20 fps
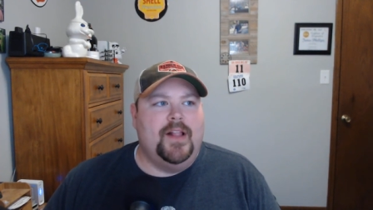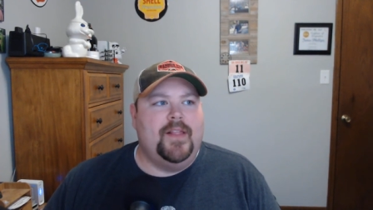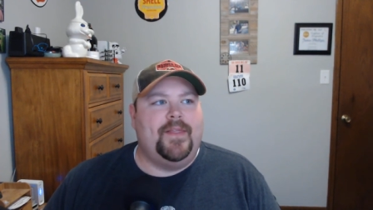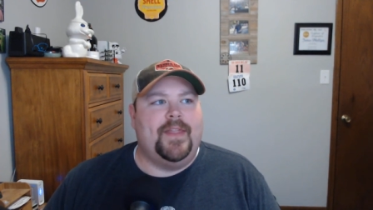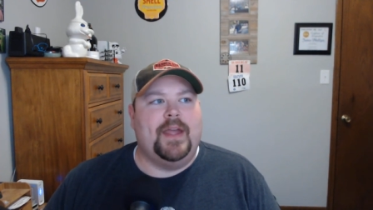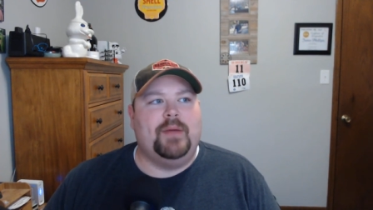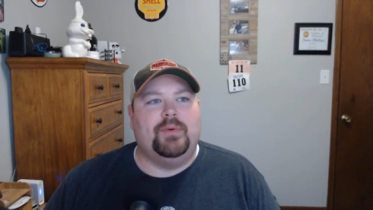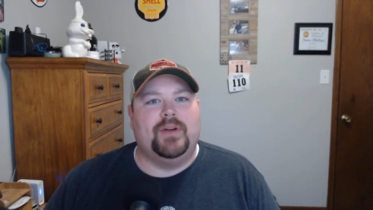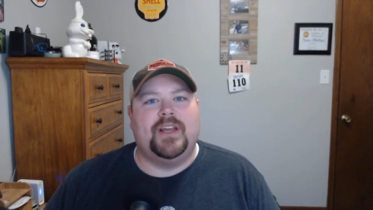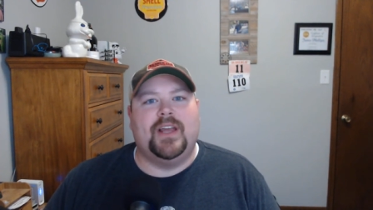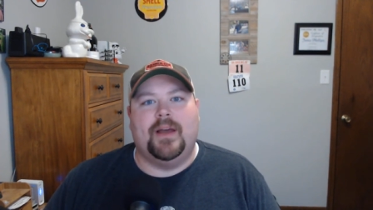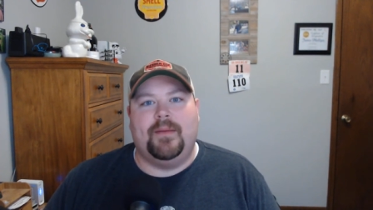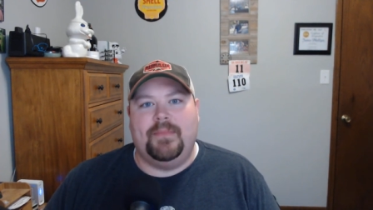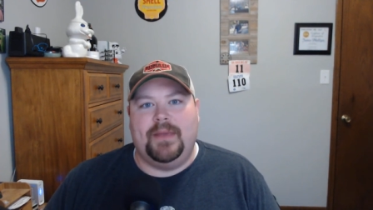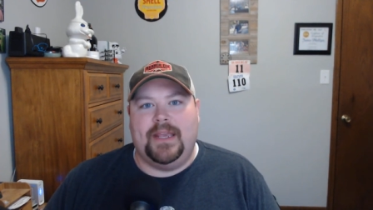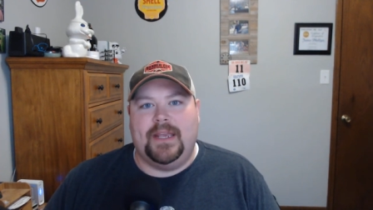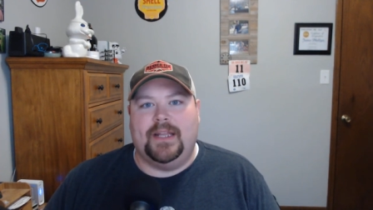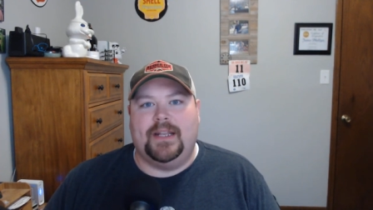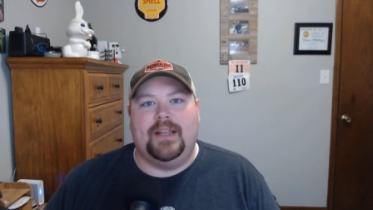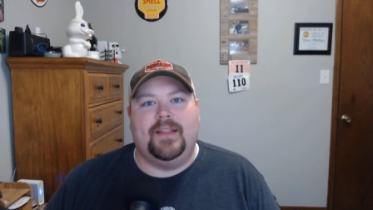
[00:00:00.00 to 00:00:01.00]
they would come
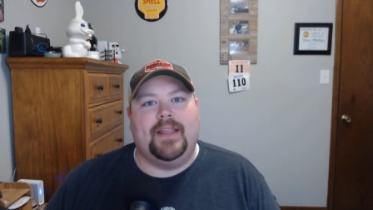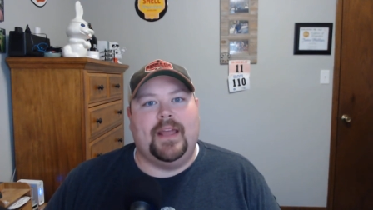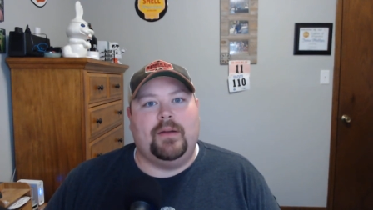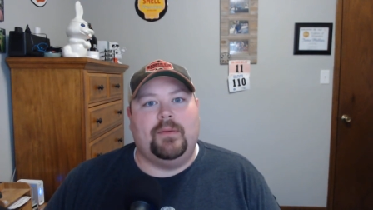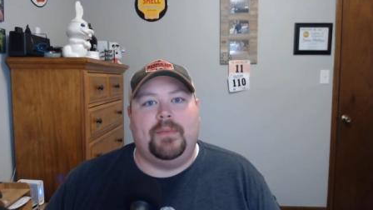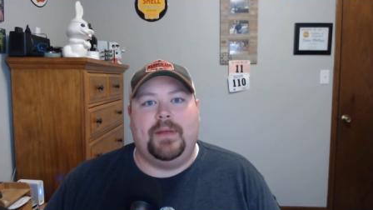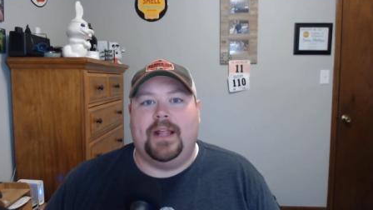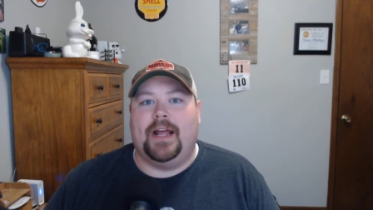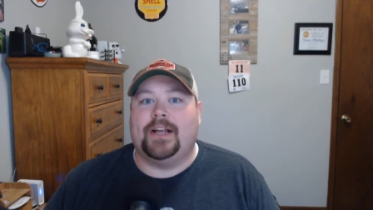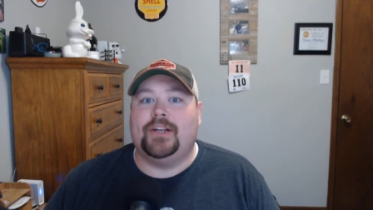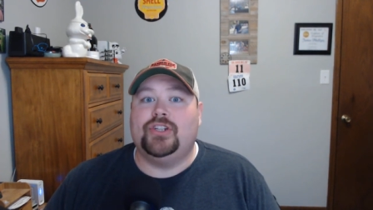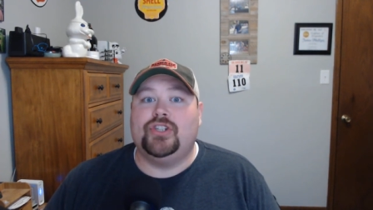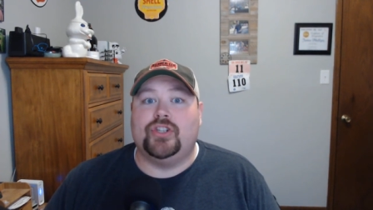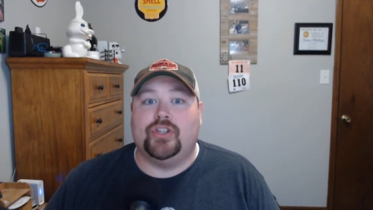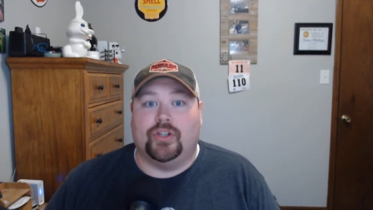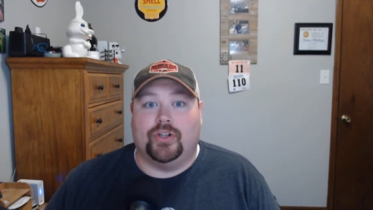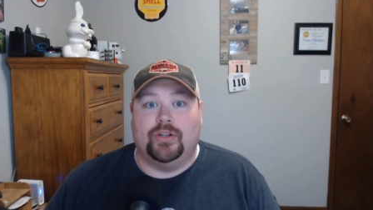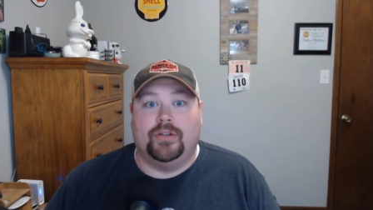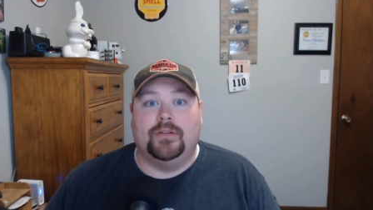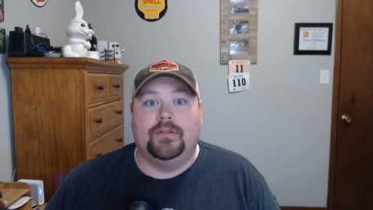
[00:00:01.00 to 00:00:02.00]
in and they would be like,
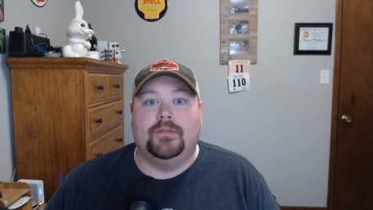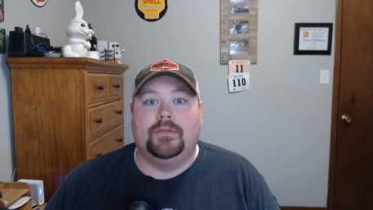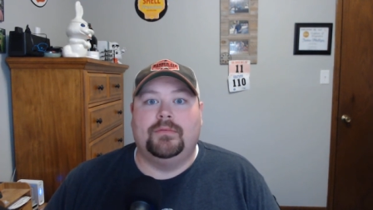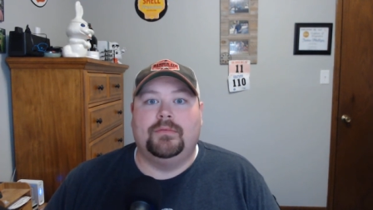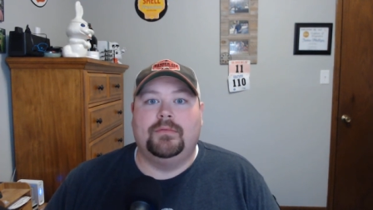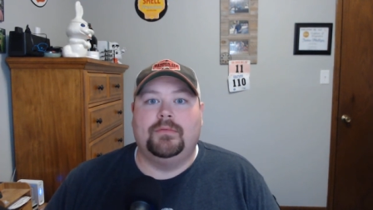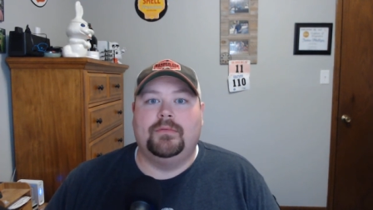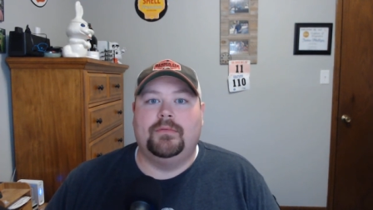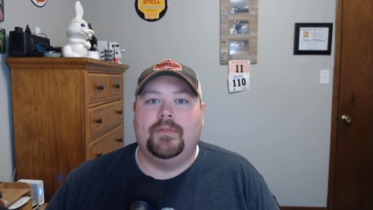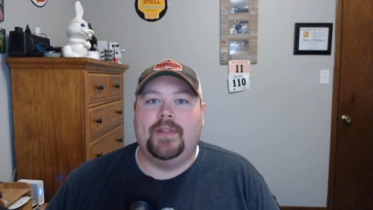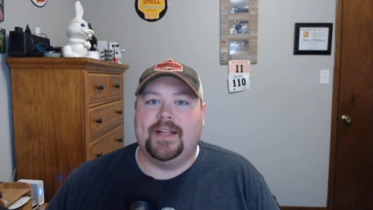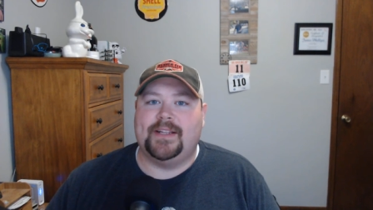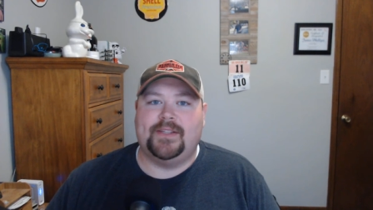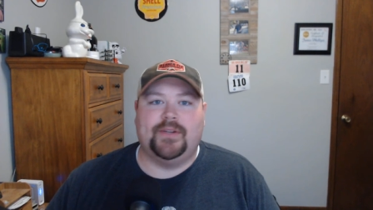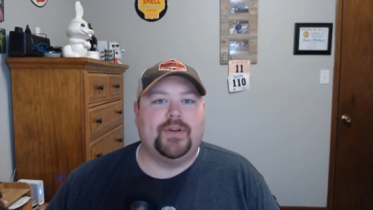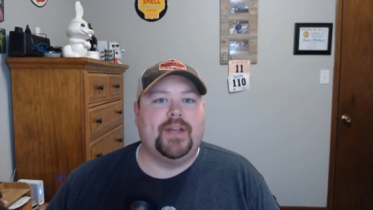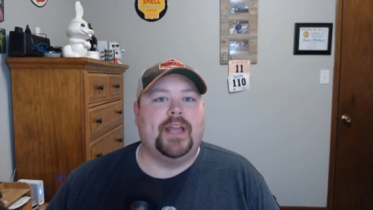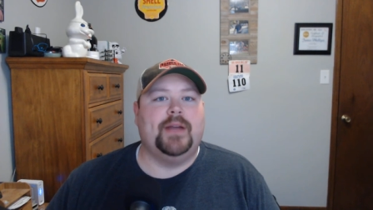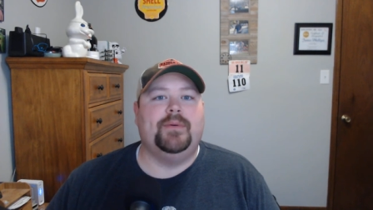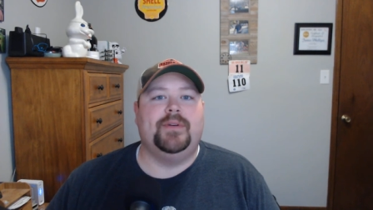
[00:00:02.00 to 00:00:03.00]
sure, that's
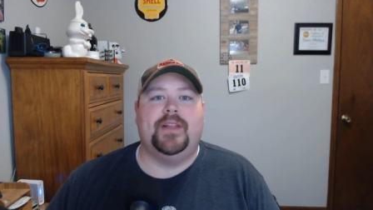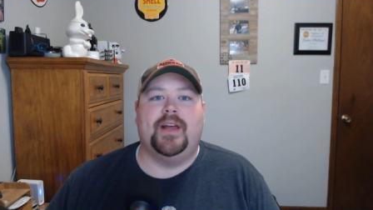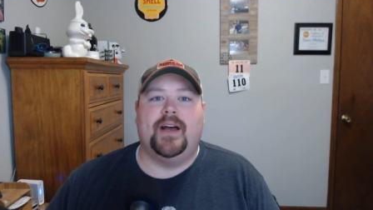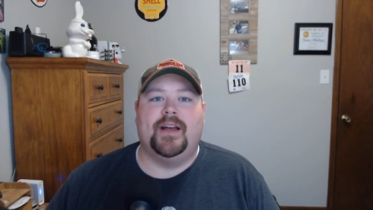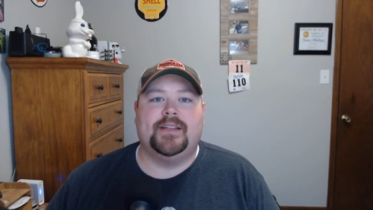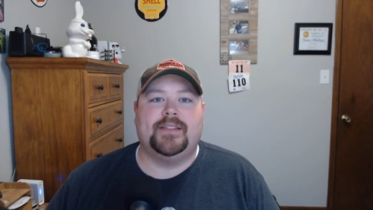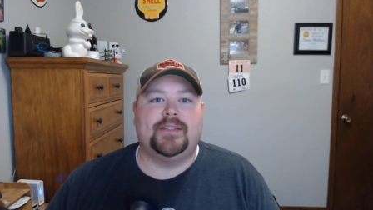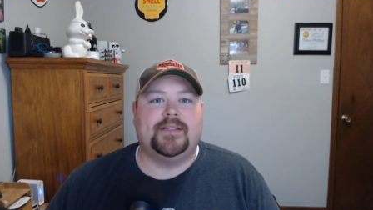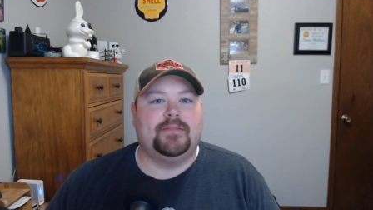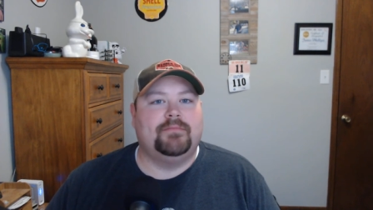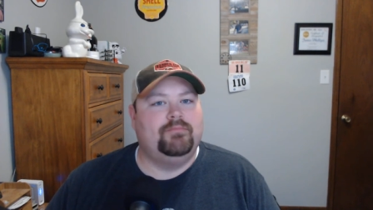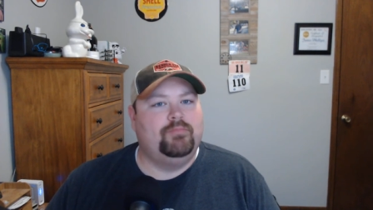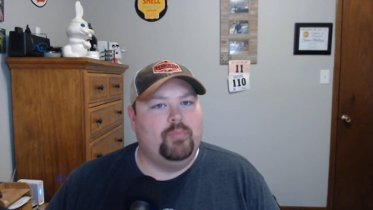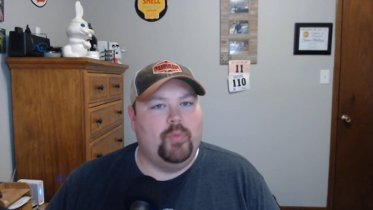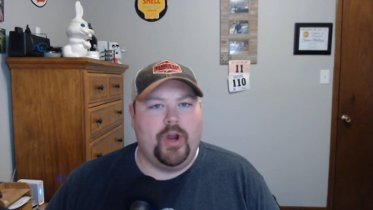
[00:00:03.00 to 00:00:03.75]
okay with us.